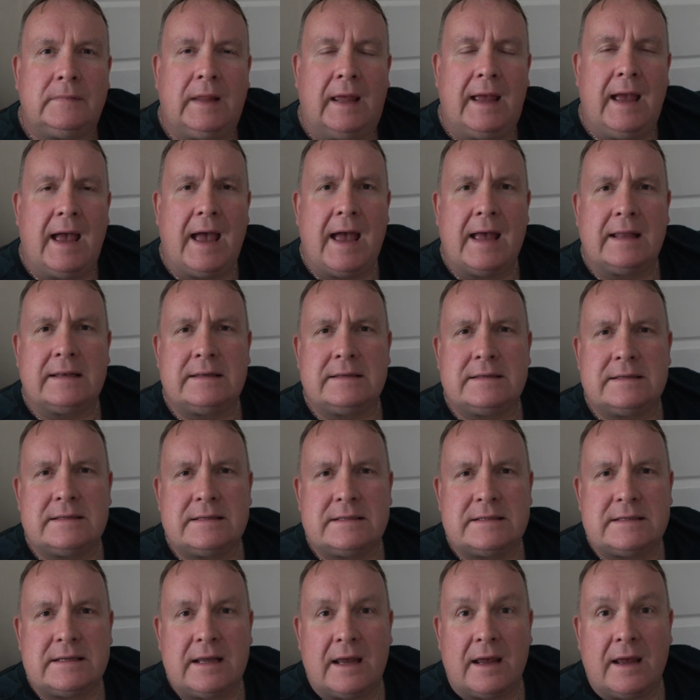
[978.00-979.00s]

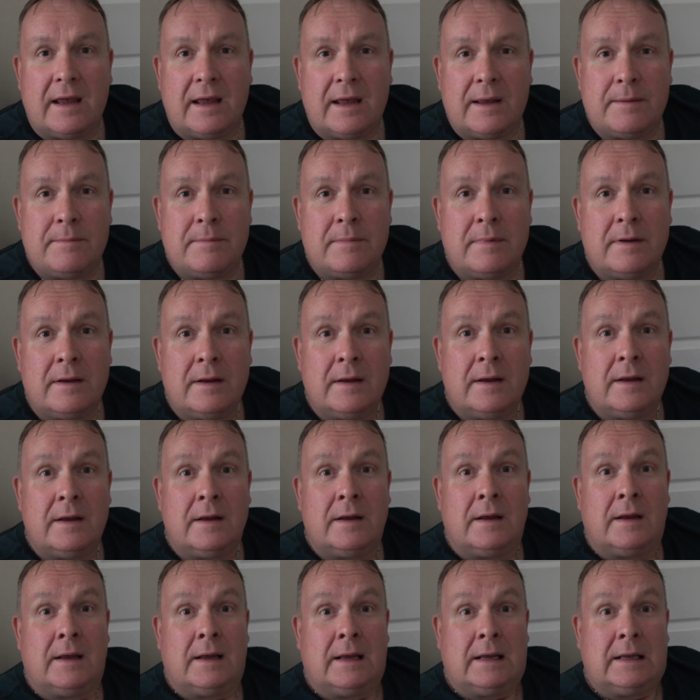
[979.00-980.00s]
And... Um,
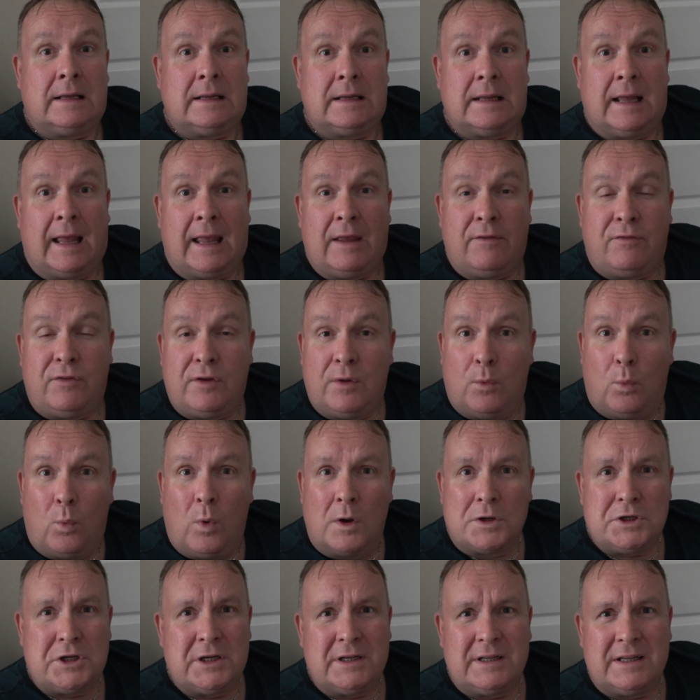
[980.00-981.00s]
if you're
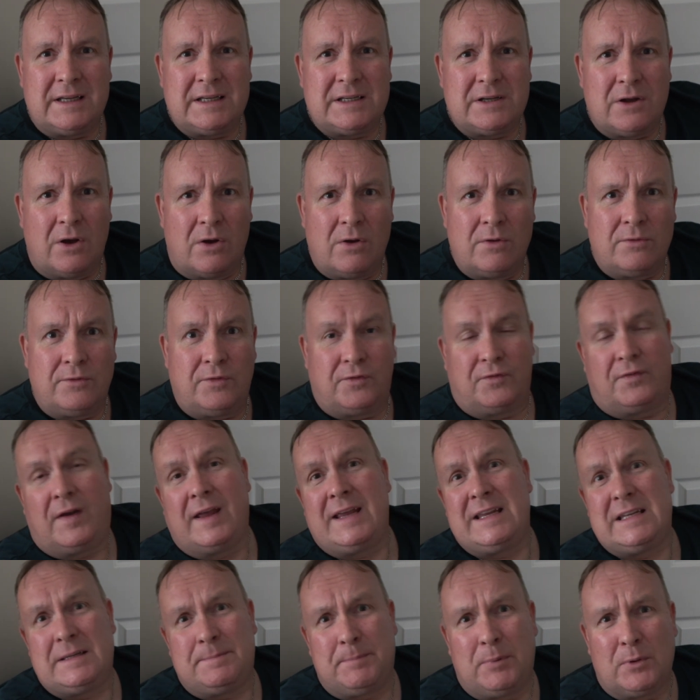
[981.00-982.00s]
watching this on
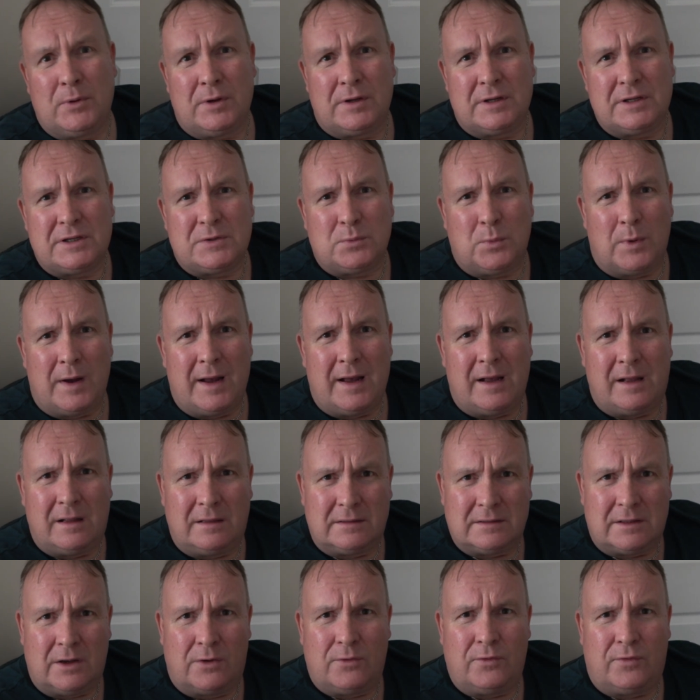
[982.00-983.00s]
Facebook as
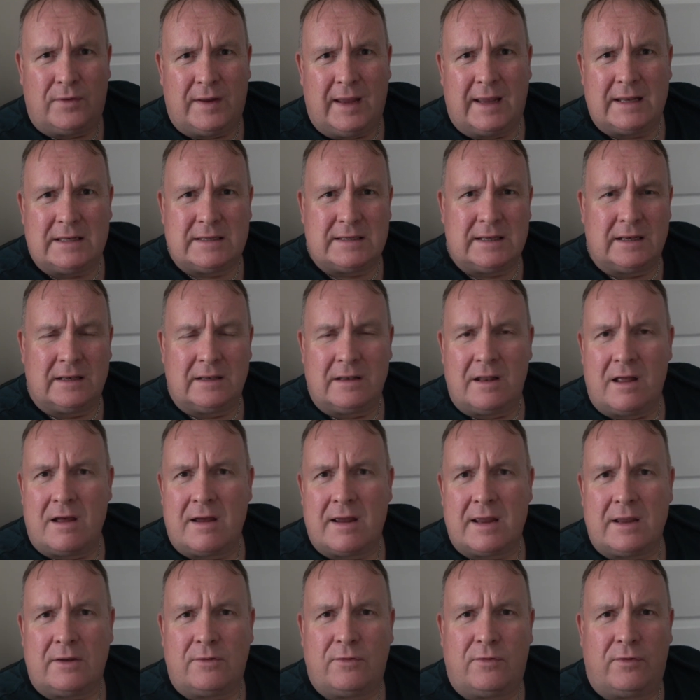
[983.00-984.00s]
well, don't forget to
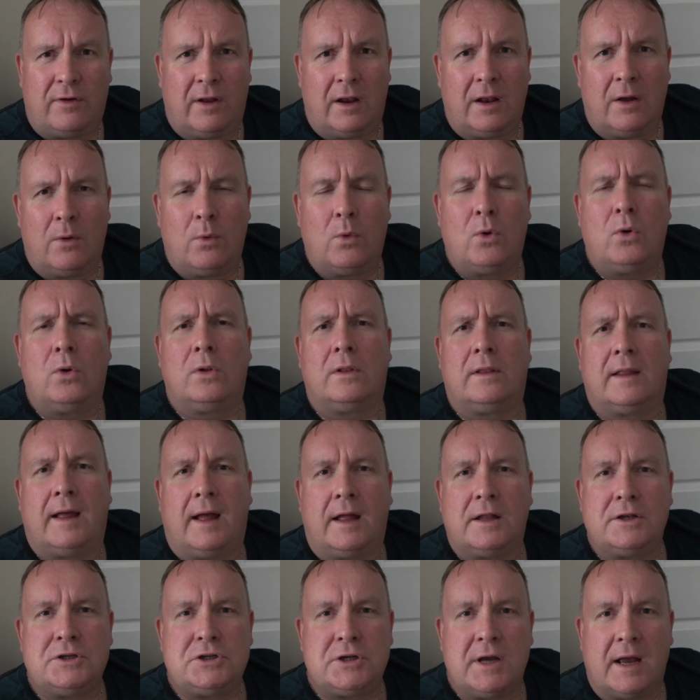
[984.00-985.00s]
like, follow, all
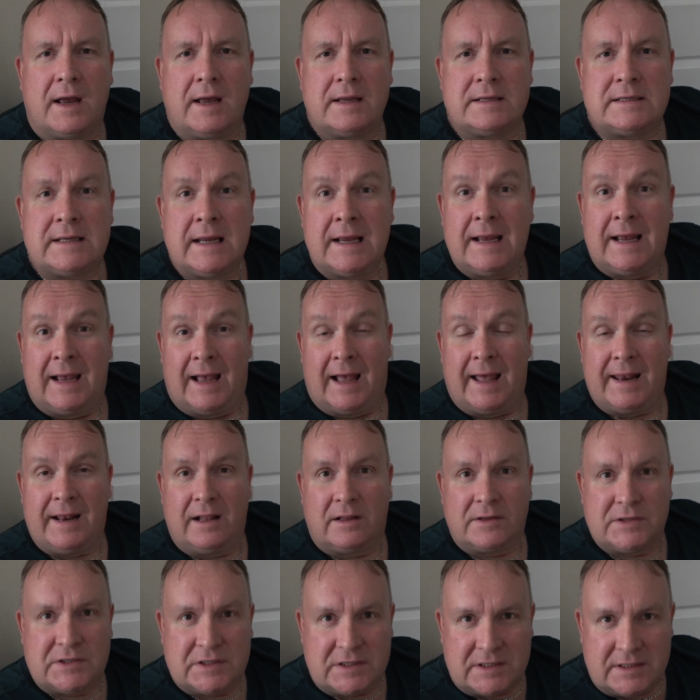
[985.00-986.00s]
that jazz. And
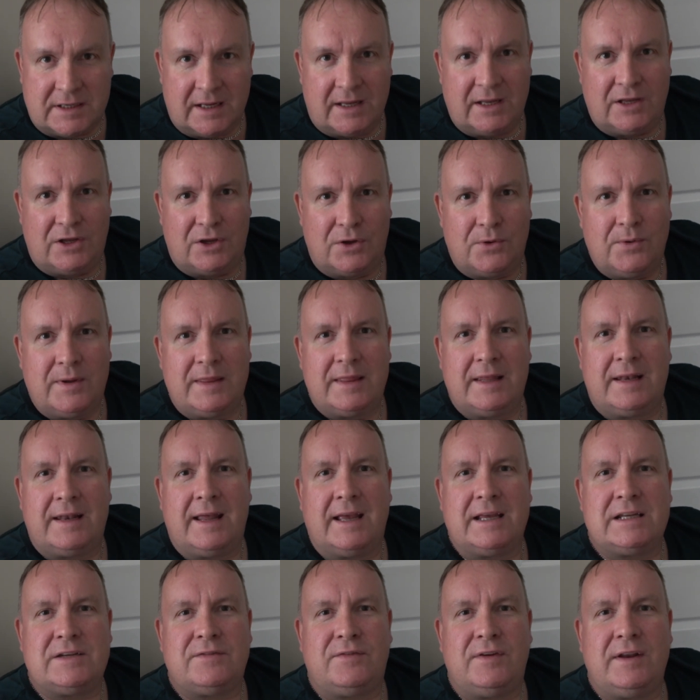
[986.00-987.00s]
I'll see you in the
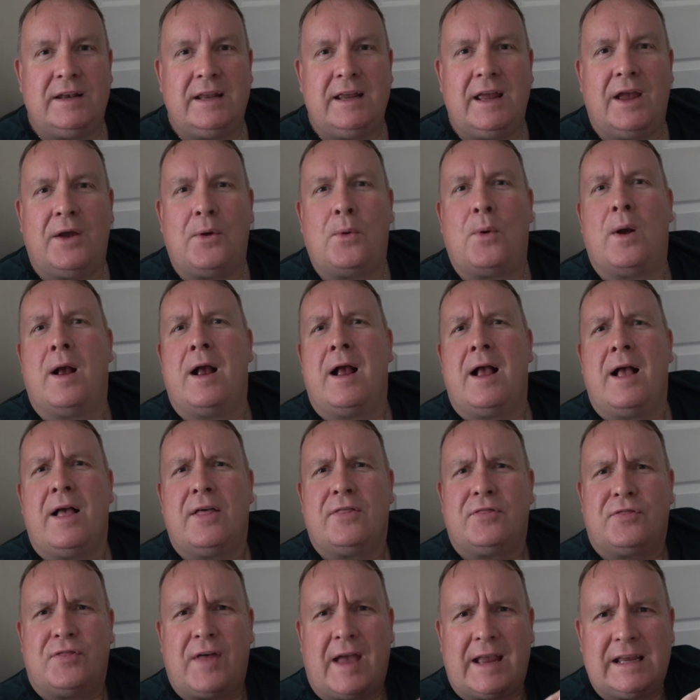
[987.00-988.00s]
next video.
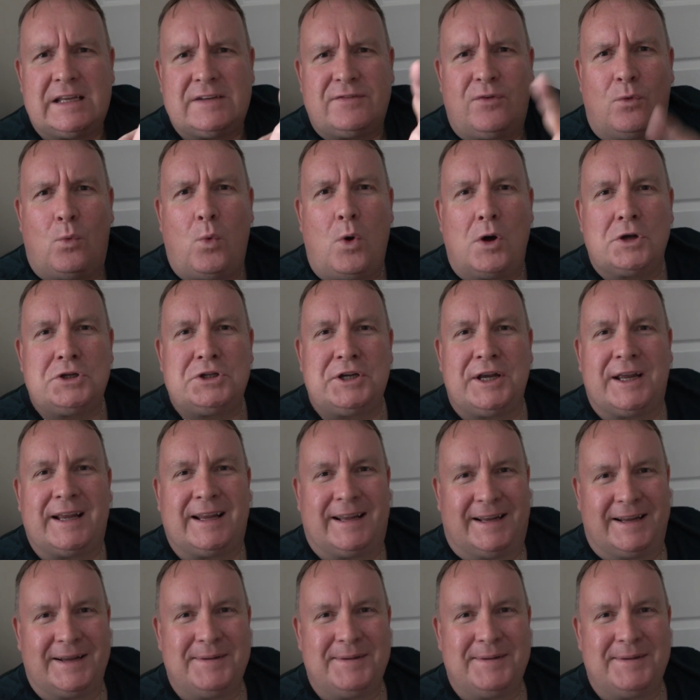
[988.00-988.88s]
Thanks for watching.